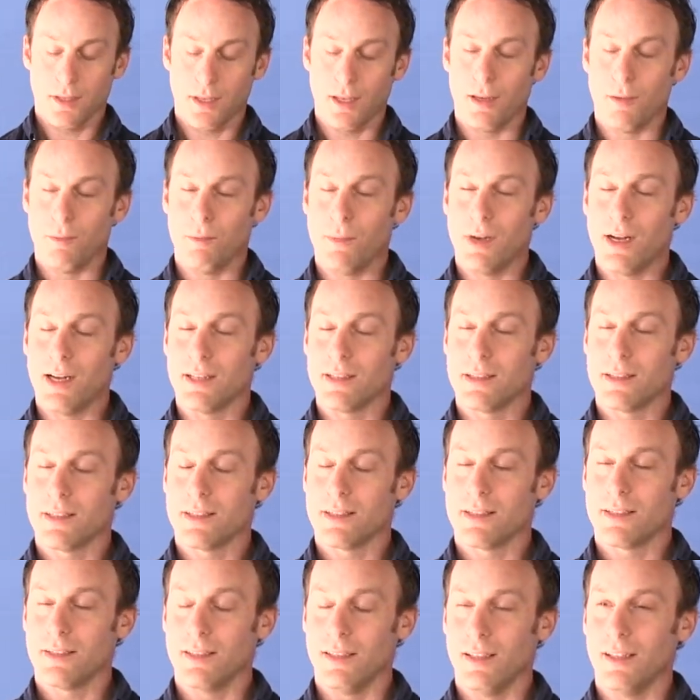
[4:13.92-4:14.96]
okay,
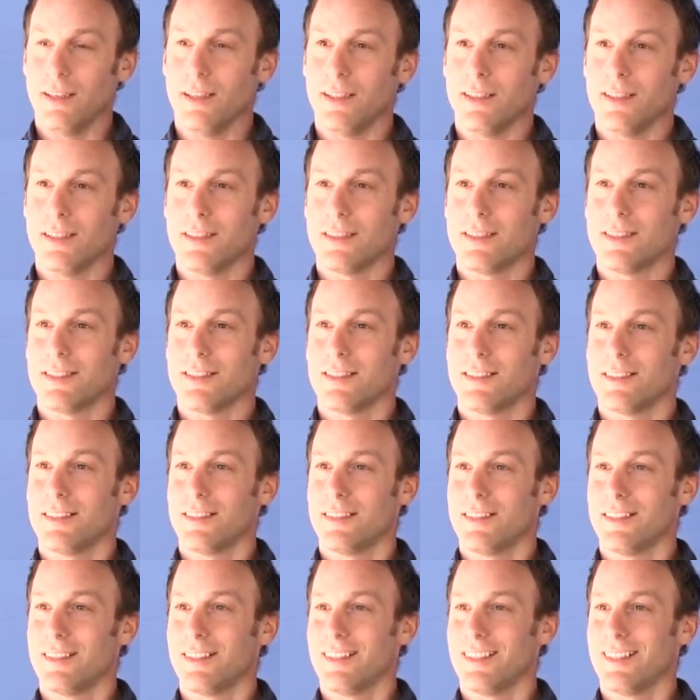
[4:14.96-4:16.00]
months, years,
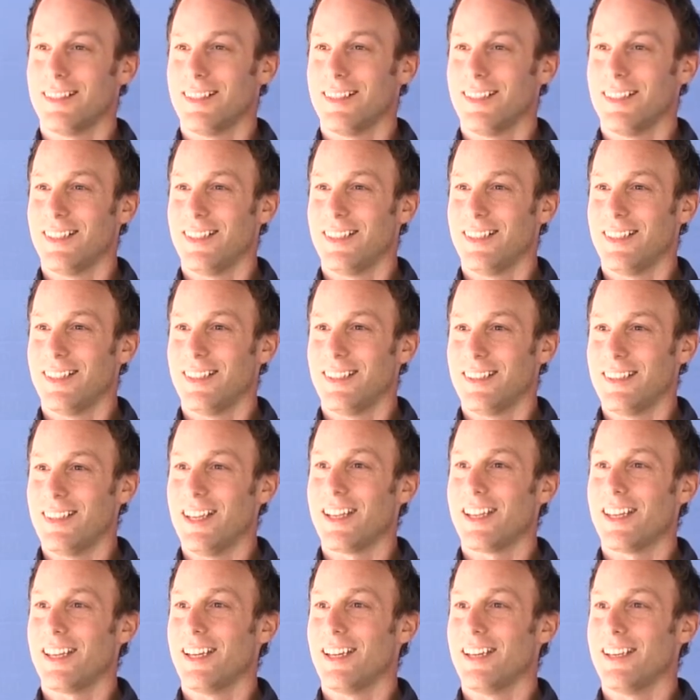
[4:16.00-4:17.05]

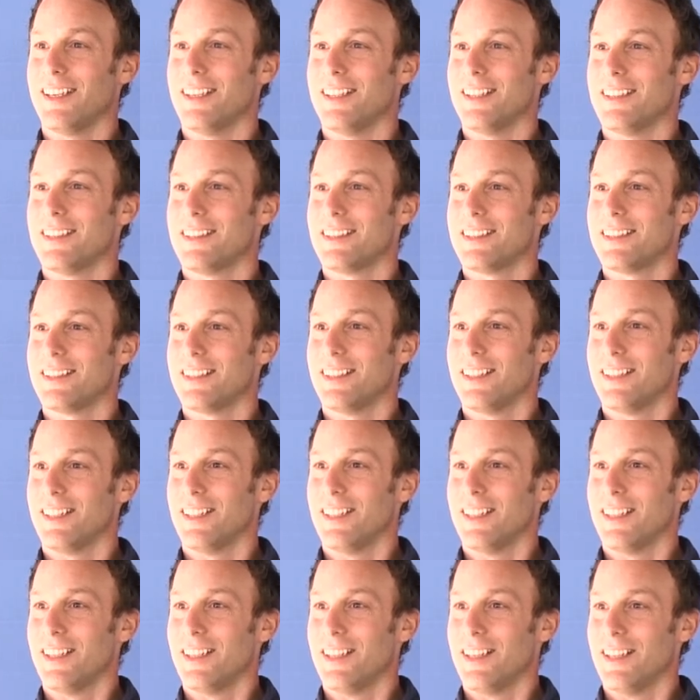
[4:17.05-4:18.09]
decades
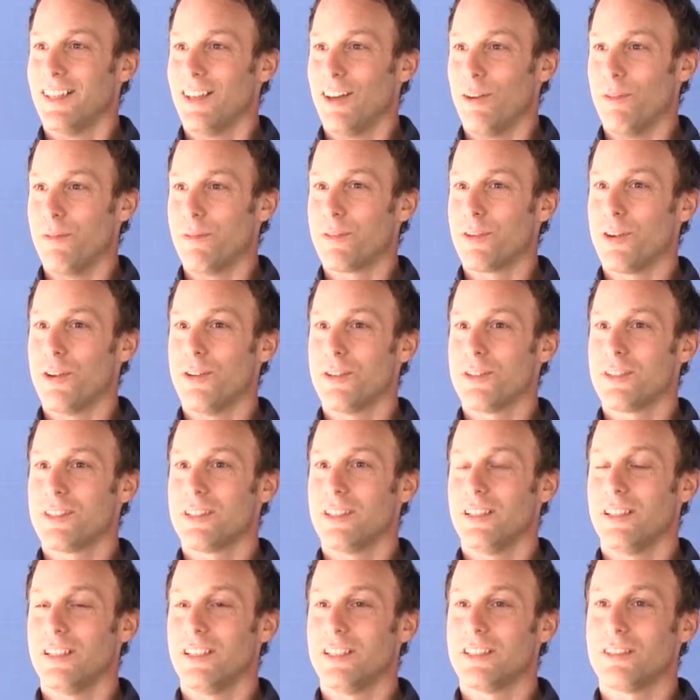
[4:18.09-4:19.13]
of
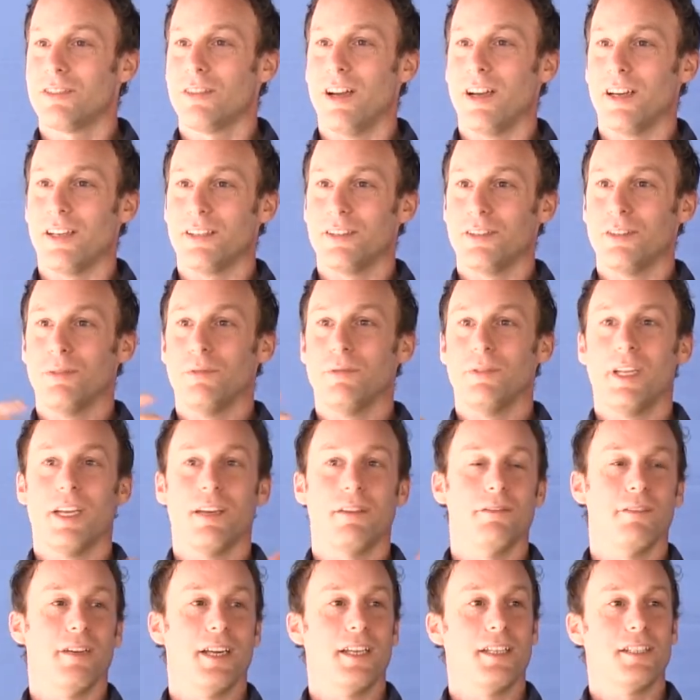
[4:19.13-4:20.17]
constantly trying to
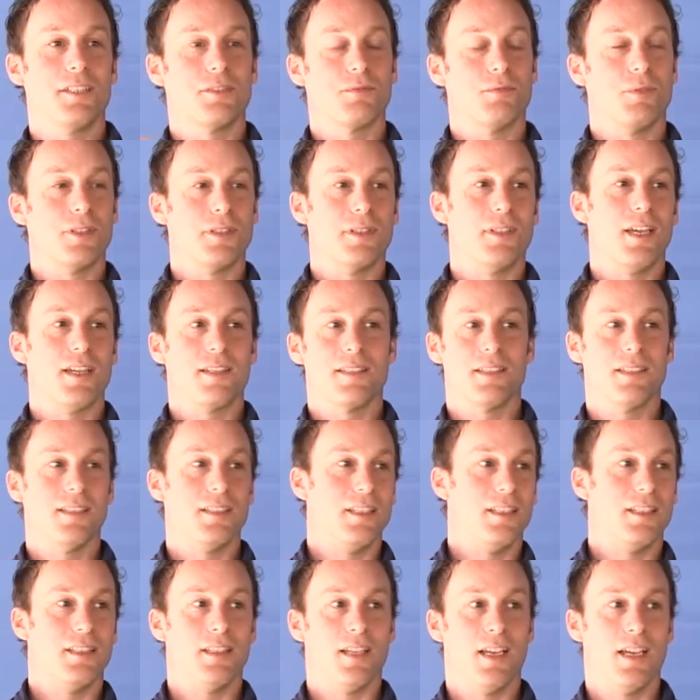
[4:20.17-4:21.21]
rearrange what doesn't
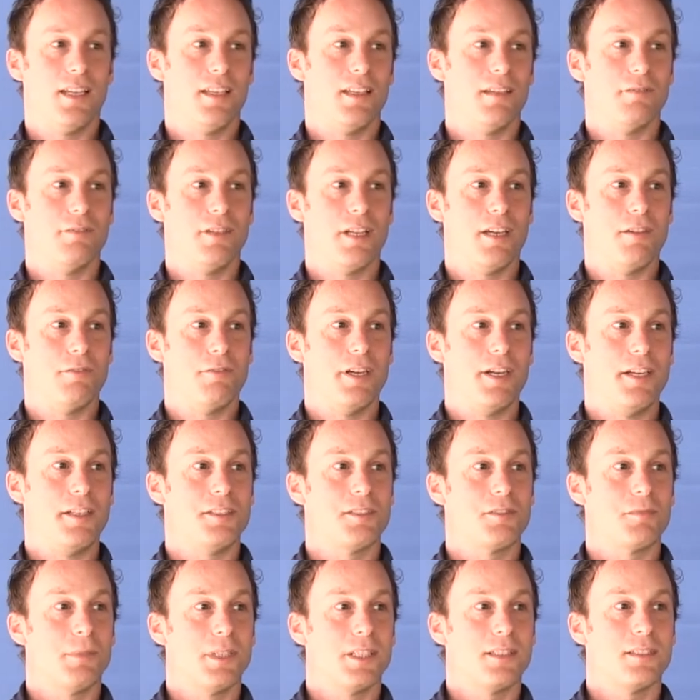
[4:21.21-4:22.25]
need any
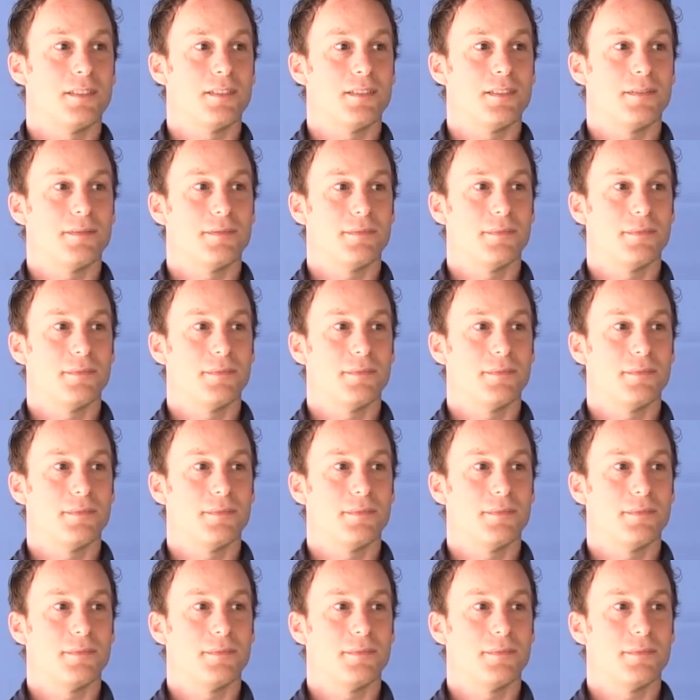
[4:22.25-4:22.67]
rearrangement.